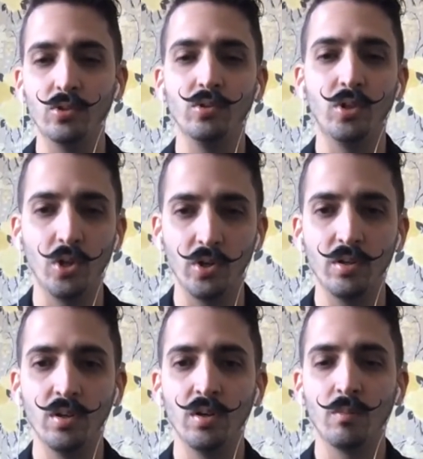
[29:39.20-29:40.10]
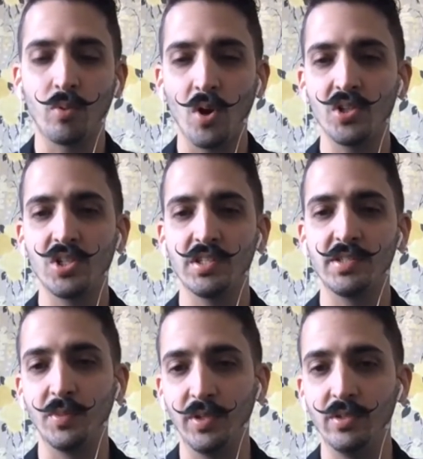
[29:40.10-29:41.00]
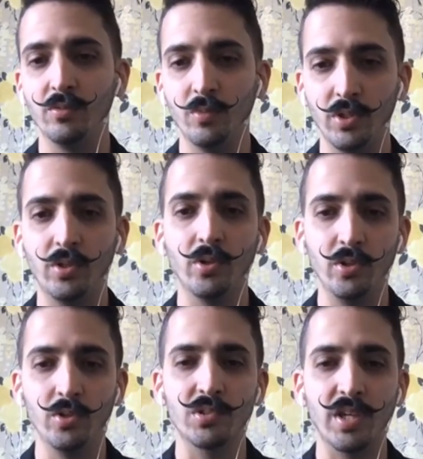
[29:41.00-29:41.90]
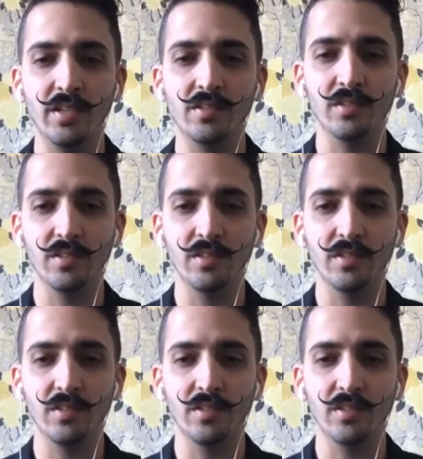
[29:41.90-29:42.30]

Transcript: good projects with with good use case.